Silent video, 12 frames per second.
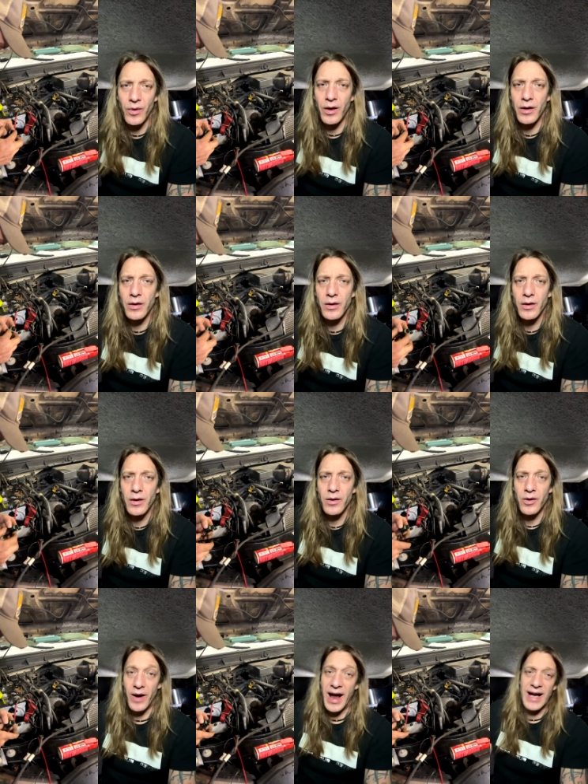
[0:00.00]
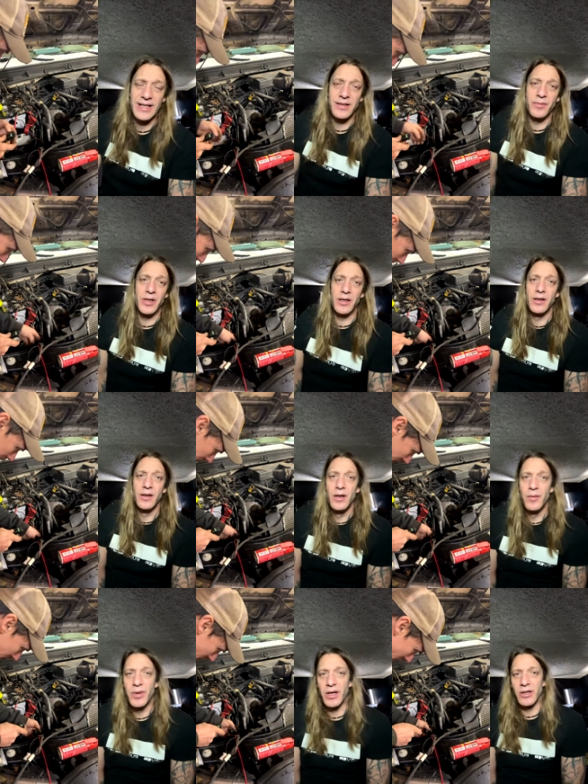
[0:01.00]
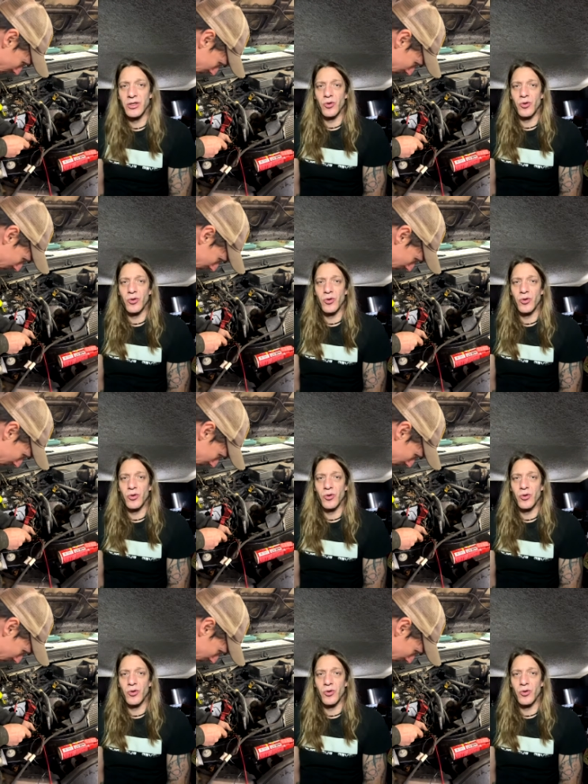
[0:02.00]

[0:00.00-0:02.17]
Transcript: Right. There has to be because